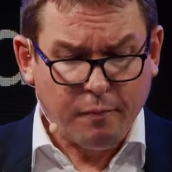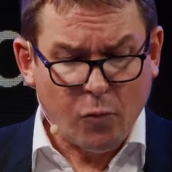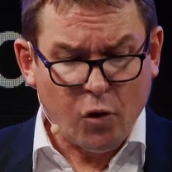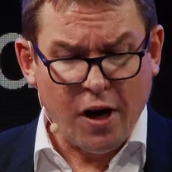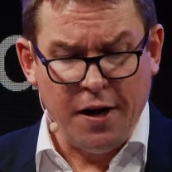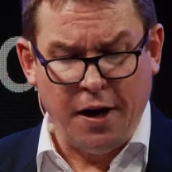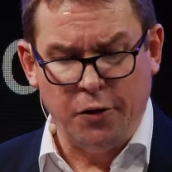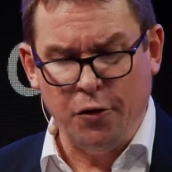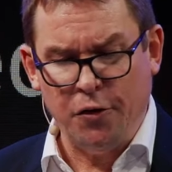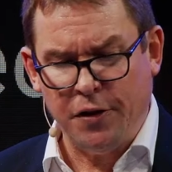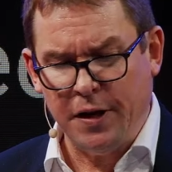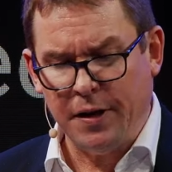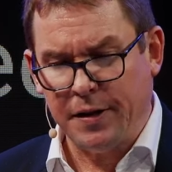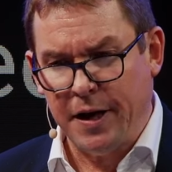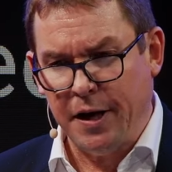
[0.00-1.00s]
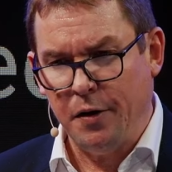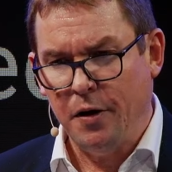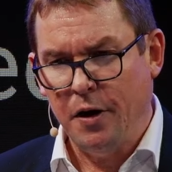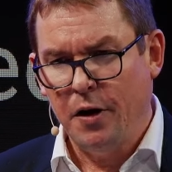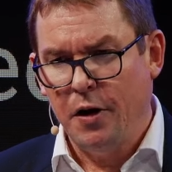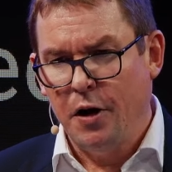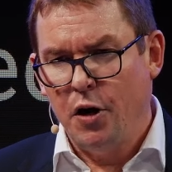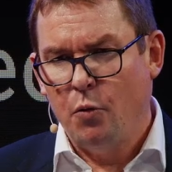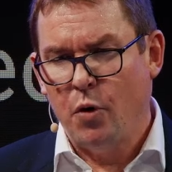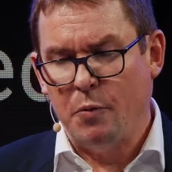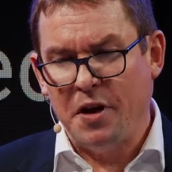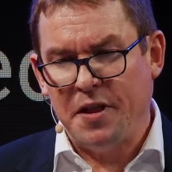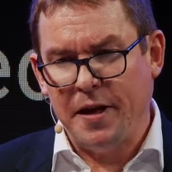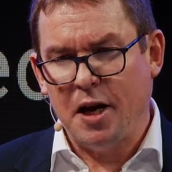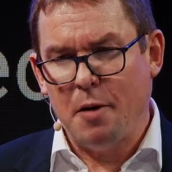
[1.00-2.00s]
And I do think then, when we
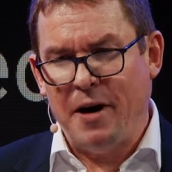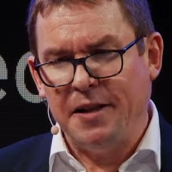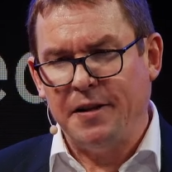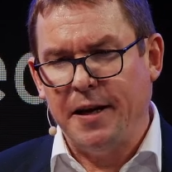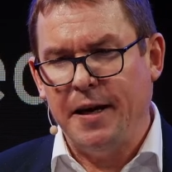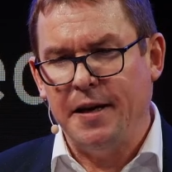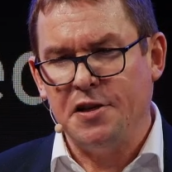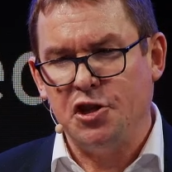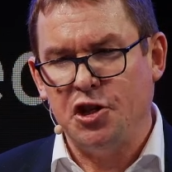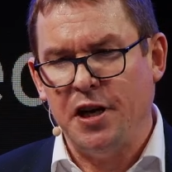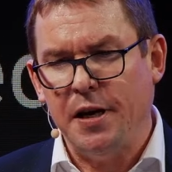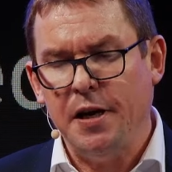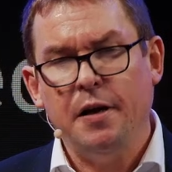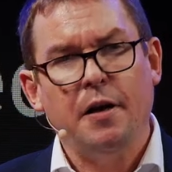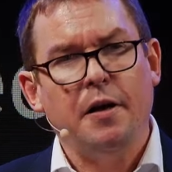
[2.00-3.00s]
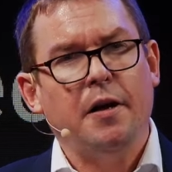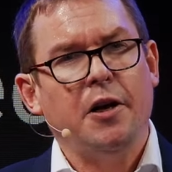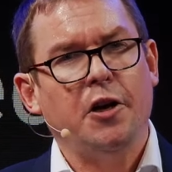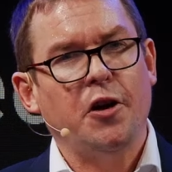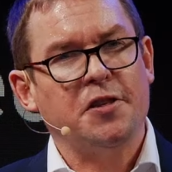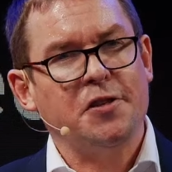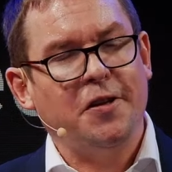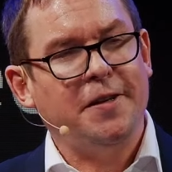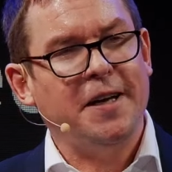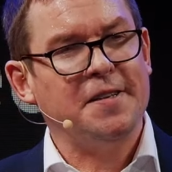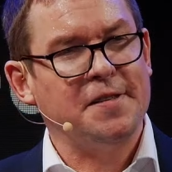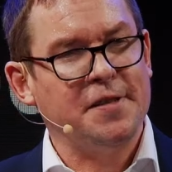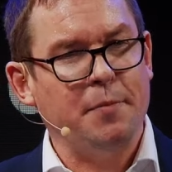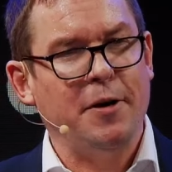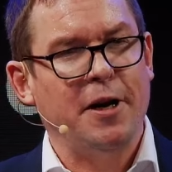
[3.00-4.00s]
think about the ESG, it's not that
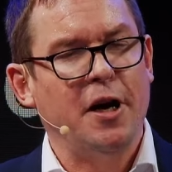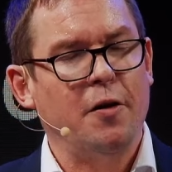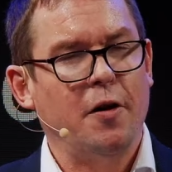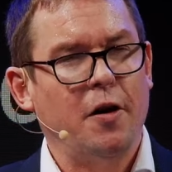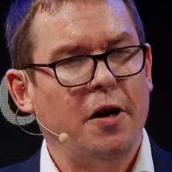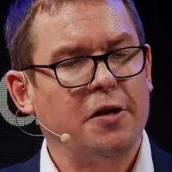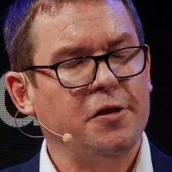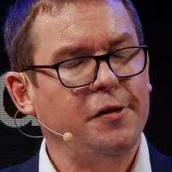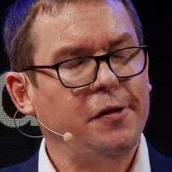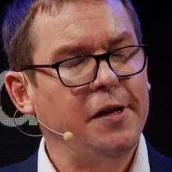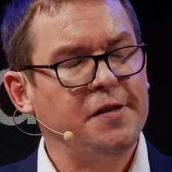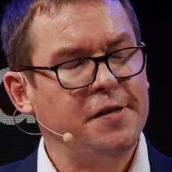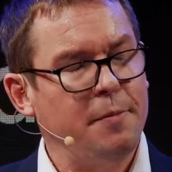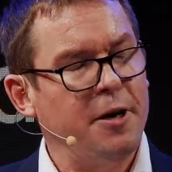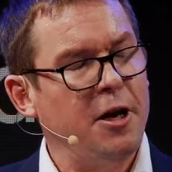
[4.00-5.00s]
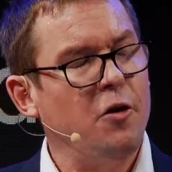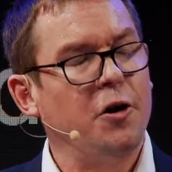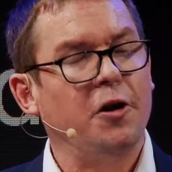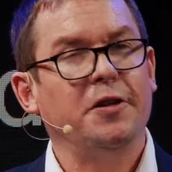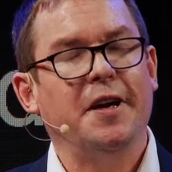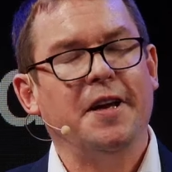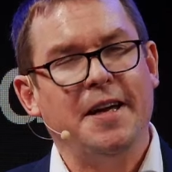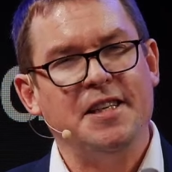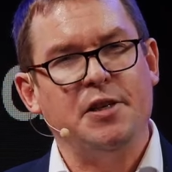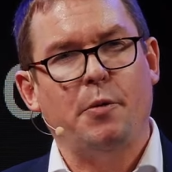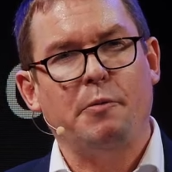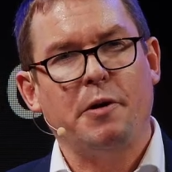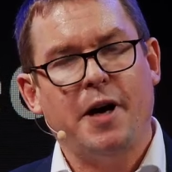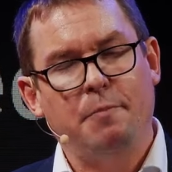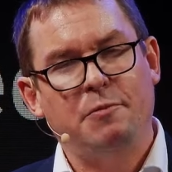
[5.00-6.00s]
similar. It's not that similar or not that easy when
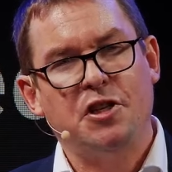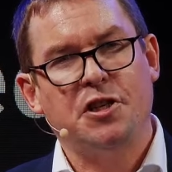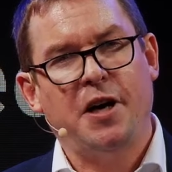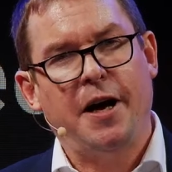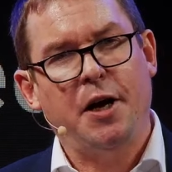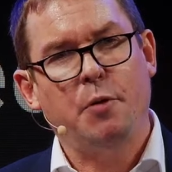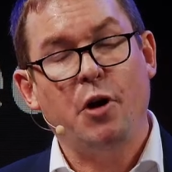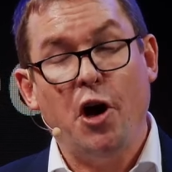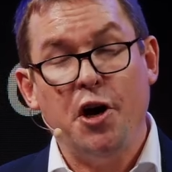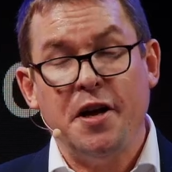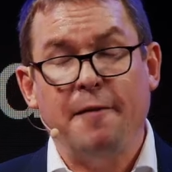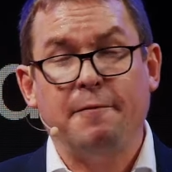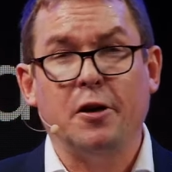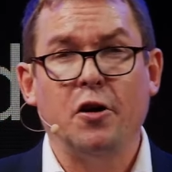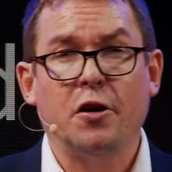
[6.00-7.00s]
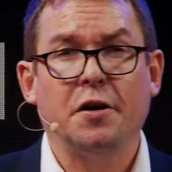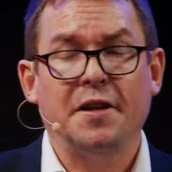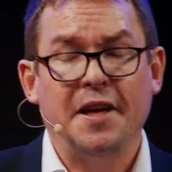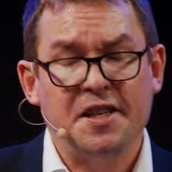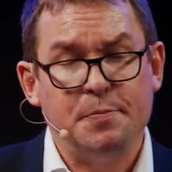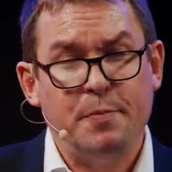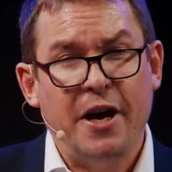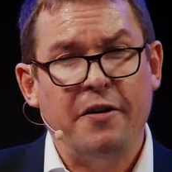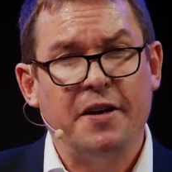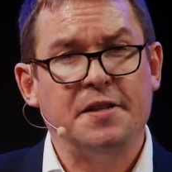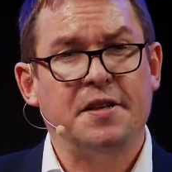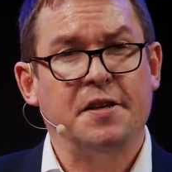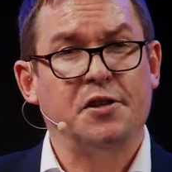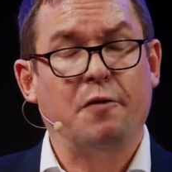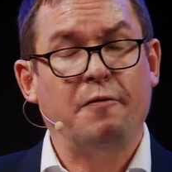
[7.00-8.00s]
we come to China. We only have to look at the
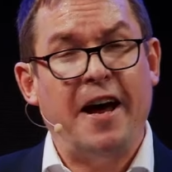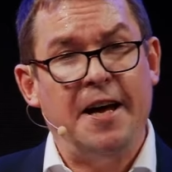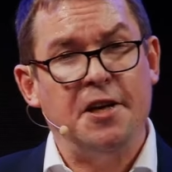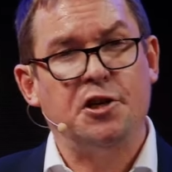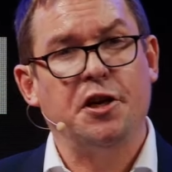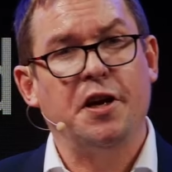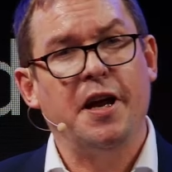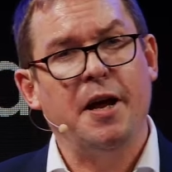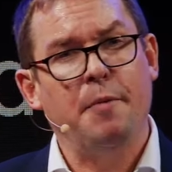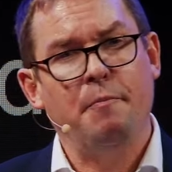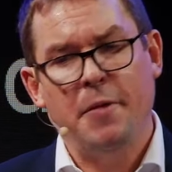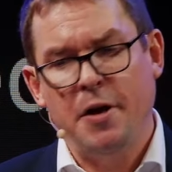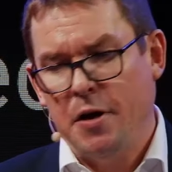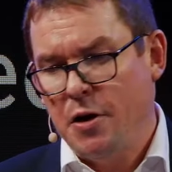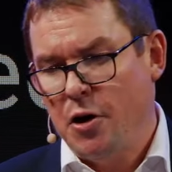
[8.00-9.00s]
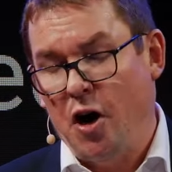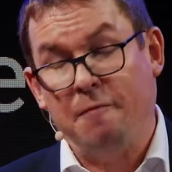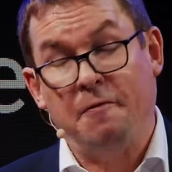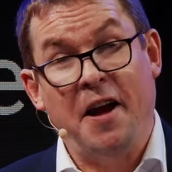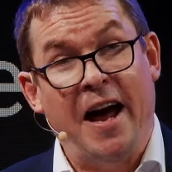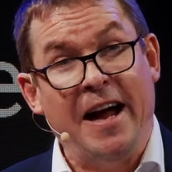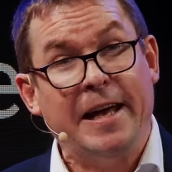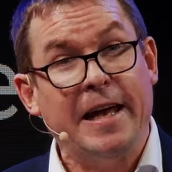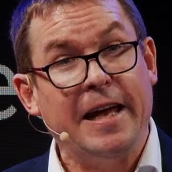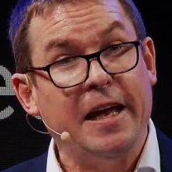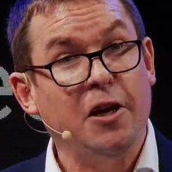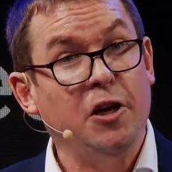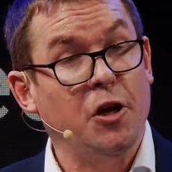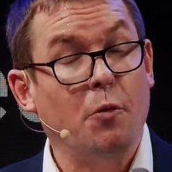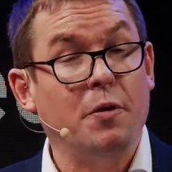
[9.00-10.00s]
experiences of H&M, of Nike.
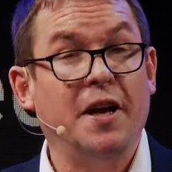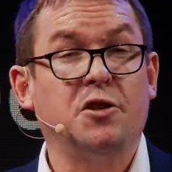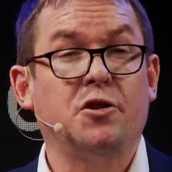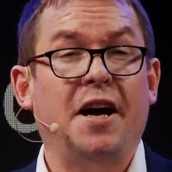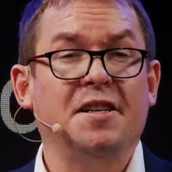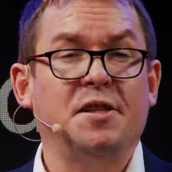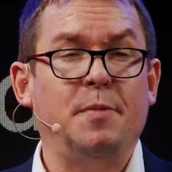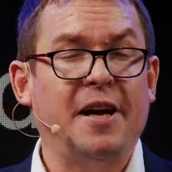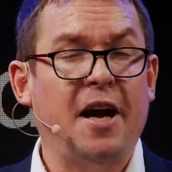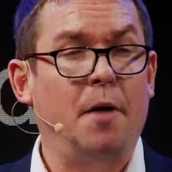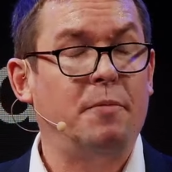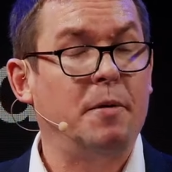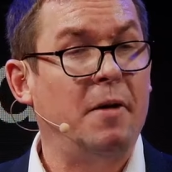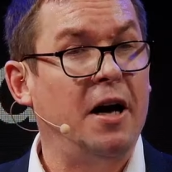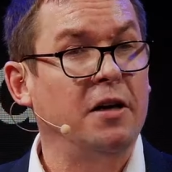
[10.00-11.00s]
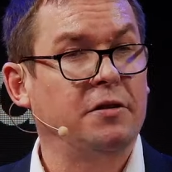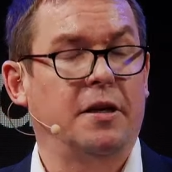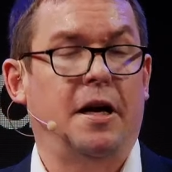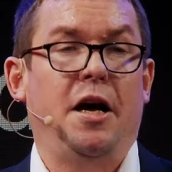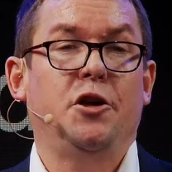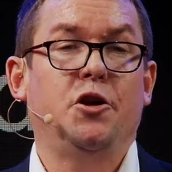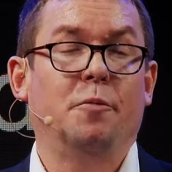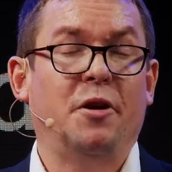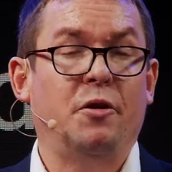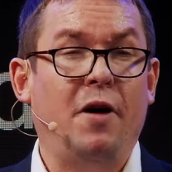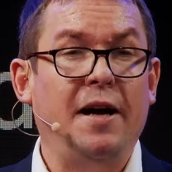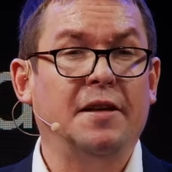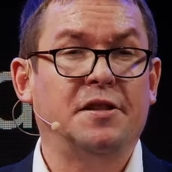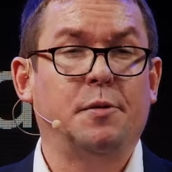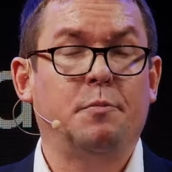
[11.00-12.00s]
When they try to speak up about human
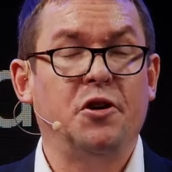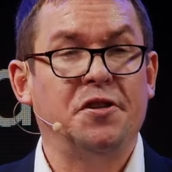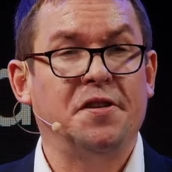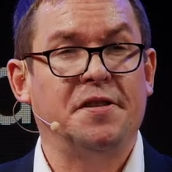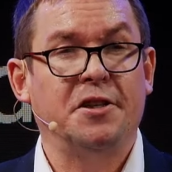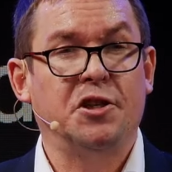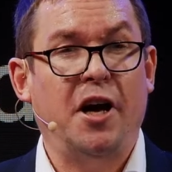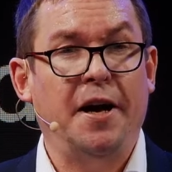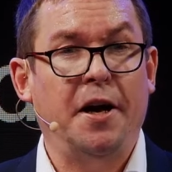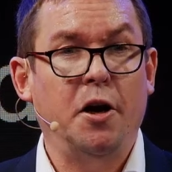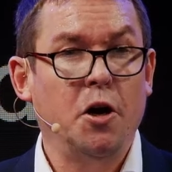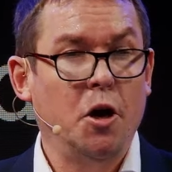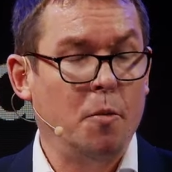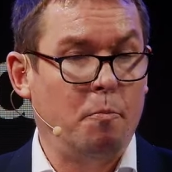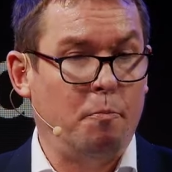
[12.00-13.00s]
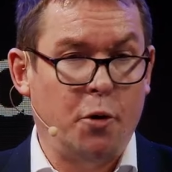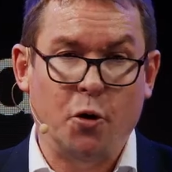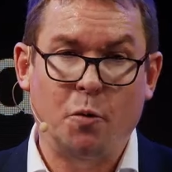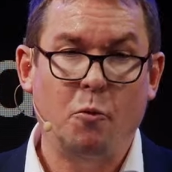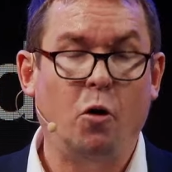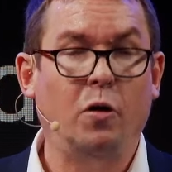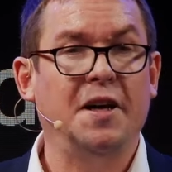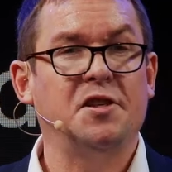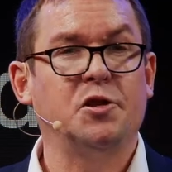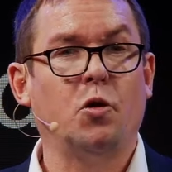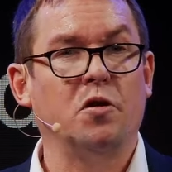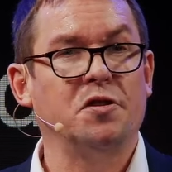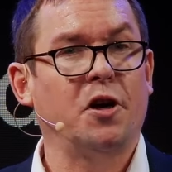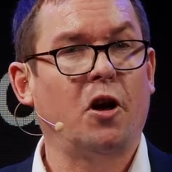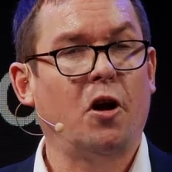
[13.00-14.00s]
rights abuses in China, boom, all their
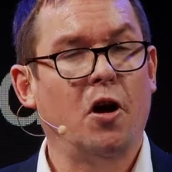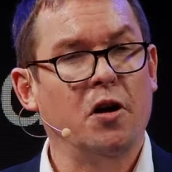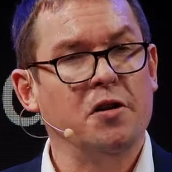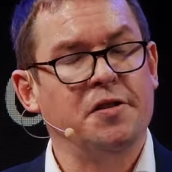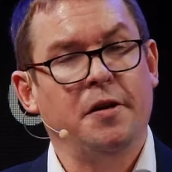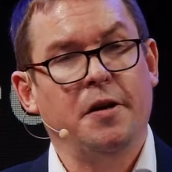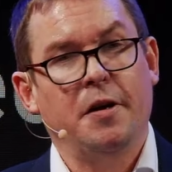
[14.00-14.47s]
stores are closed.